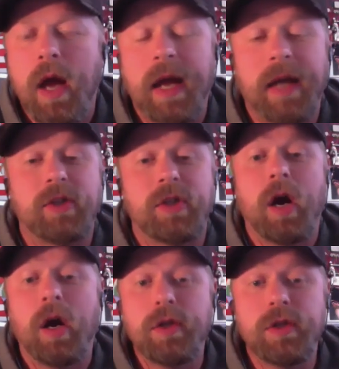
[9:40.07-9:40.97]
I had
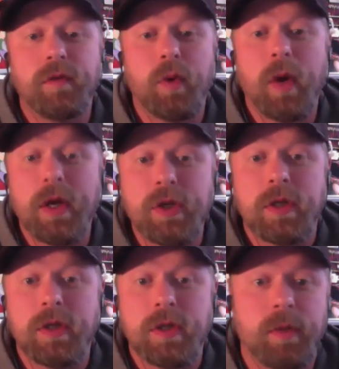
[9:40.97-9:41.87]
tons of
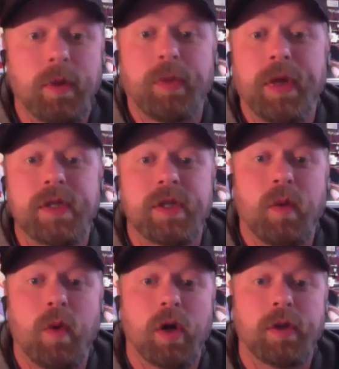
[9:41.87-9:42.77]
questions. Some of the places I
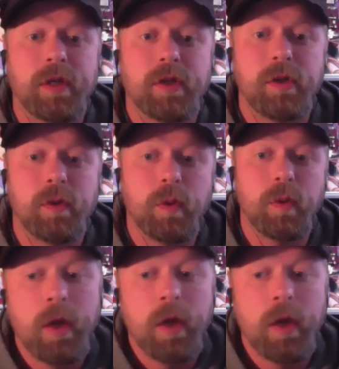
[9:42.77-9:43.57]
walked into,